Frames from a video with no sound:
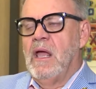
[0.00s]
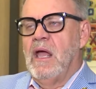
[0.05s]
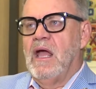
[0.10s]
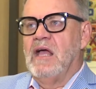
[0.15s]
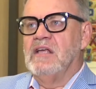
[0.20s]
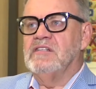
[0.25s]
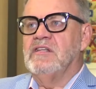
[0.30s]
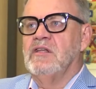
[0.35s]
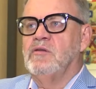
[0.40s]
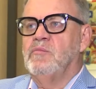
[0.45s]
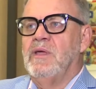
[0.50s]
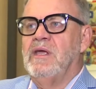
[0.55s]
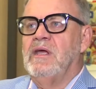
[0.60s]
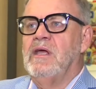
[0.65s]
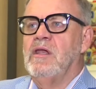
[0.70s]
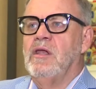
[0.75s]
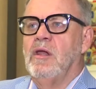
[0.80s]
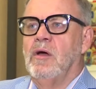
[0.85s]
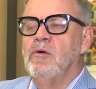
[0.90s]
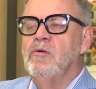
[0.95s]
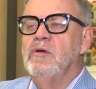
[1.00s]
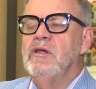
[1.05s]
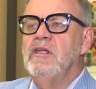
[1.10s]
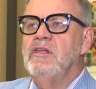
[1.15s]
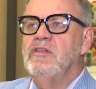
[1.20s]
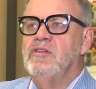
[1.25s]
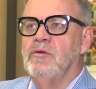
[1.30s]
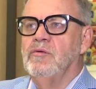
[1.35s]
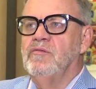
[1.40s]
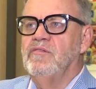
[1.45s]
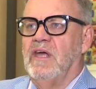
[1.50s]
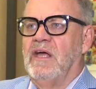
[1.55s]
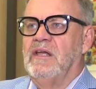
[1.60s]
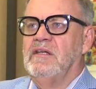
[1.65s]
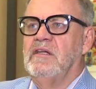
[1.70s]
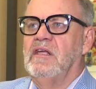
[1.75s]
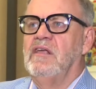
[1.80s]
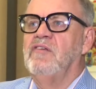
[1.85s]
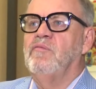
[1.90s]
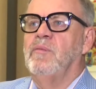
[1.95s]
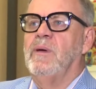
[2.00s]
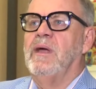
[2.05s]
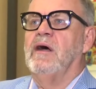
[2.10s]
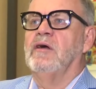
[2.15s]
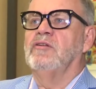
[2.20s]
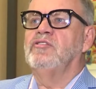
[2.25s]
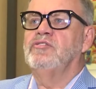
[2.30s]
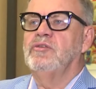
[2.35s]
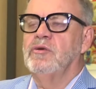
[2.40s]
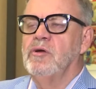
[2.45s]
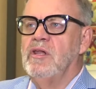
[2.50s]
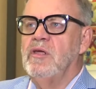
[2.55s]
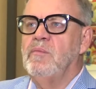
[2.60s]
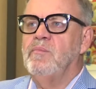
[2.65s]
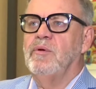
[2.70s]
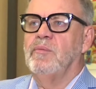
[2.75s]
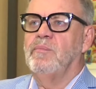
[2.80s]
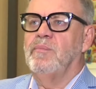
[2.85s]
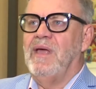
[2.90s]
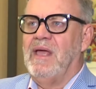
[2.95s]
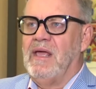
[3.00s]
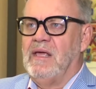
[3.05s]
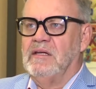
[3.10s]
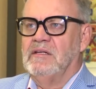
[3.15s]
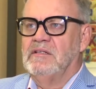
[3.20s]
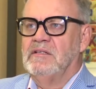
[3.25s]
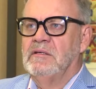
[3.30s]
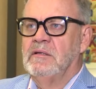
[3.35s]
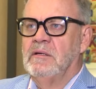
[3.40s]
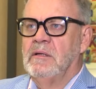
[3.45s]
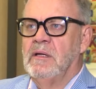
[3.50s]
is that we can only do that if we are truly prepared